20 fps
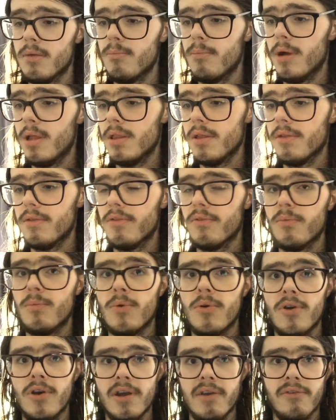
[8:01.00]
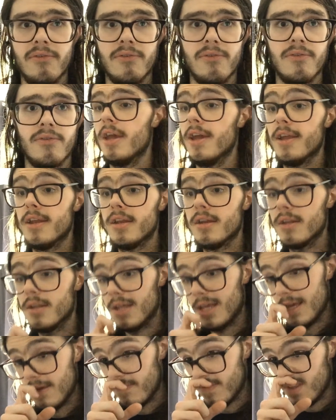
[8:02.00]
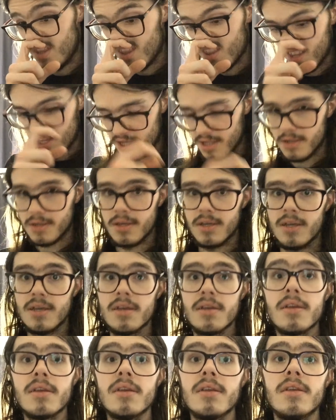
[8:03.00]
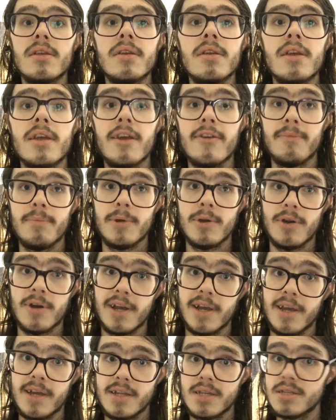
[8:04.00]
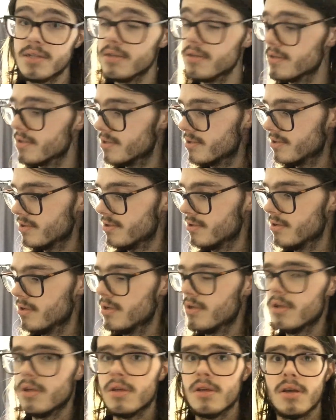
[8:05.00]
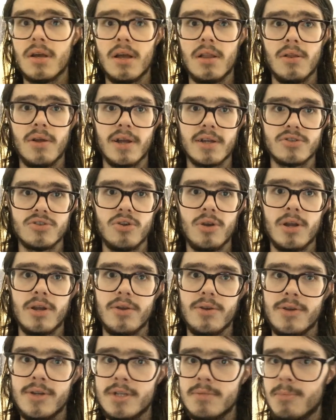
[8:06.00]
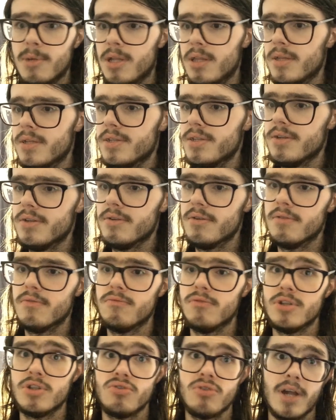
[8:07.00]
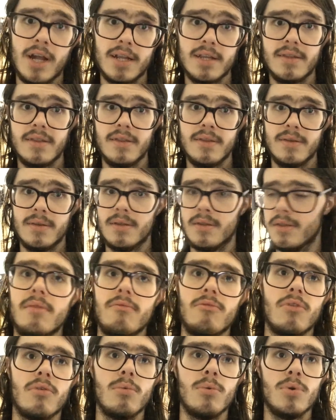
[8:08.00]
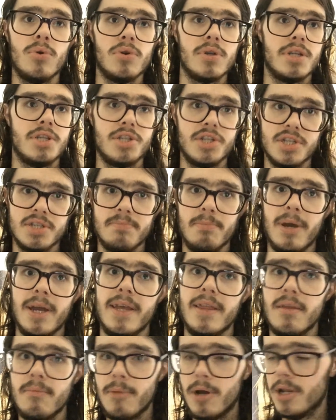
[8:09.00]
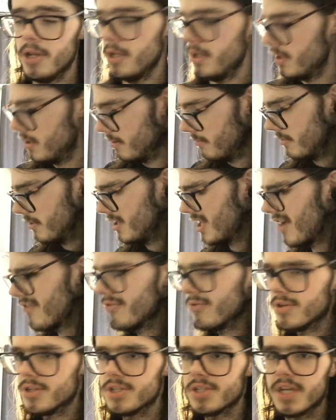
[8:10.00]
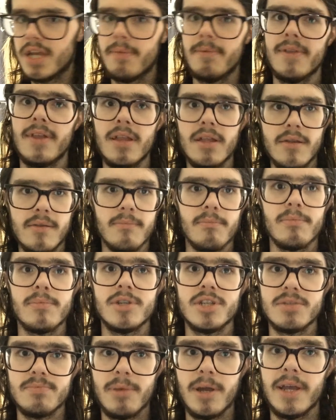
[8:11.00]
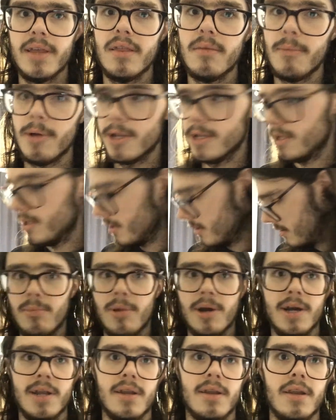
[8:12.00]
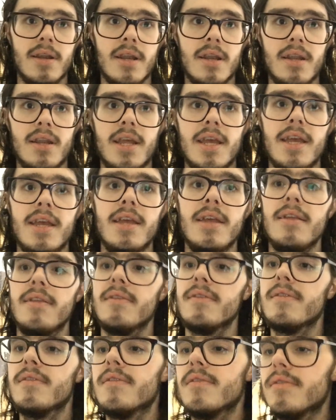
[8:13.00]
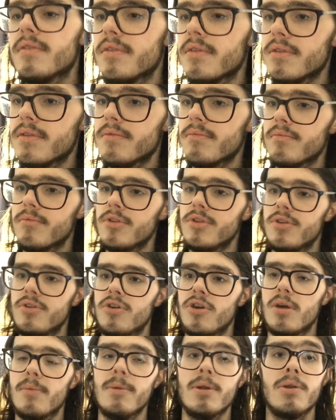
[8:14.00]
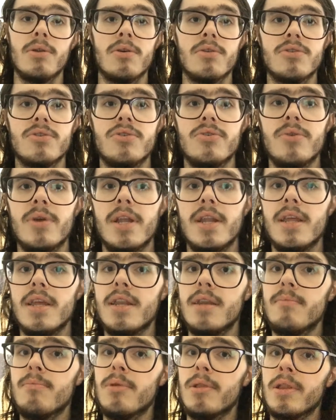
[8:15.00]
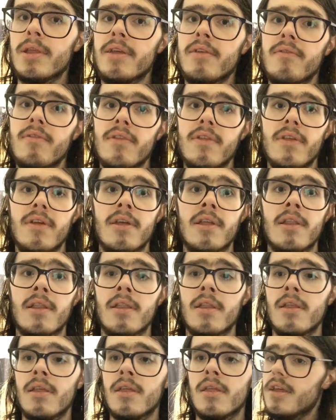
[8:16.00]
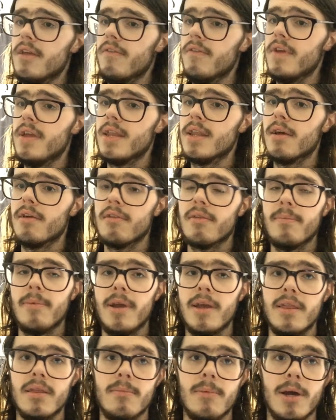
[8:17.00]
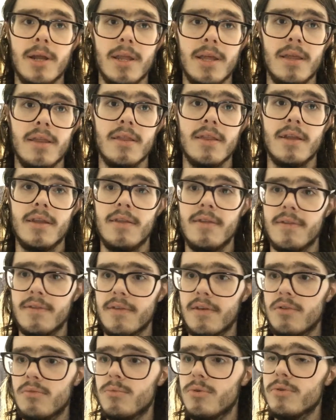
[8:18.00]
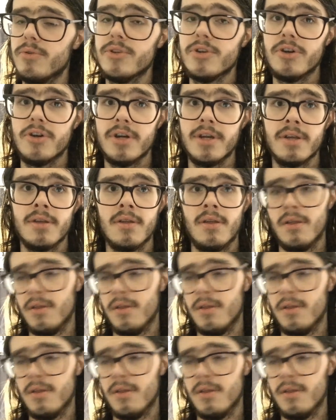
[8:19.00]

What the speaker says: Mullen's wife, and even the FBI agents are like trying to urge Mullen to retract the reward and just pay the money. Everyone just keeps telling him, just pay the money, but he's determined not to, and he believes that if he does pay the money, that his son will die.